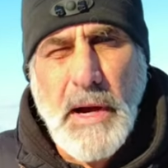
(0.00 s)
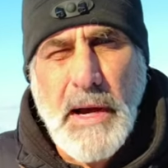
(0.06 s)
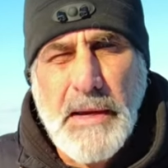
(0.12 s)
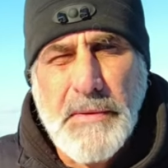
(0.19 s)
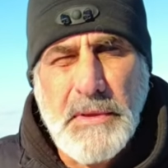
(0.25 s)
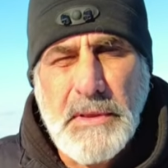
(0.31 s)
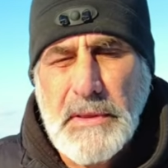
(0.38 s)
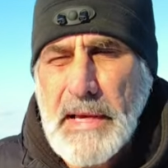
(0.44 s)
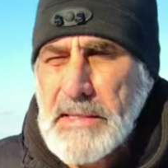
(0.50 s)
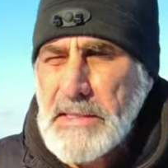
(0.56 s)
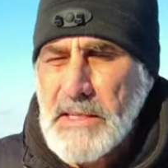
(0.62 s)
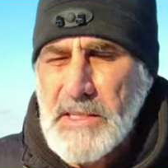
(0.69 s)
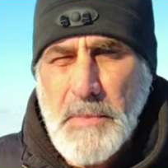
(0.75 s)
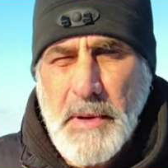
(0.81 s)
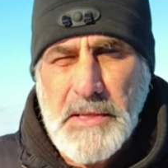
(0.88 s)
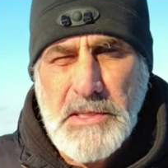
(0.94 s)
on the less
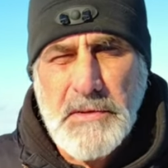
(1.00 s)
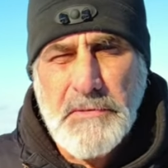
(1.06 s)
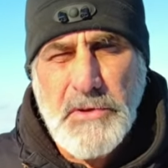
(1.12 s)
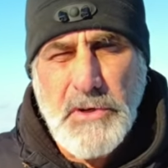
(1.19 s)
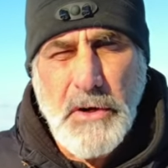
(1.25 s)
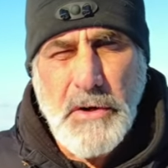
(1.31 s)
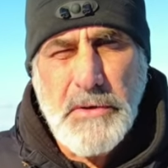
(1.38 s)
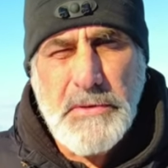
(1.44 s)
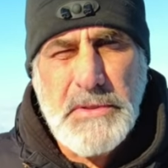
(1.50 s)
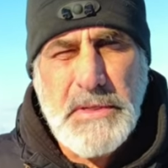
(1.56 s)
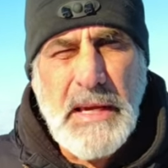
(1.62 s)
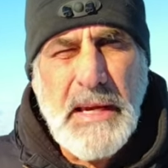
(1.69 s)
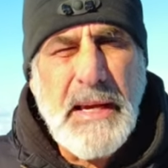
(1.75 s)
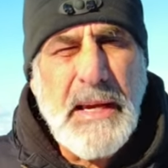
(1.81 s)
expensive drones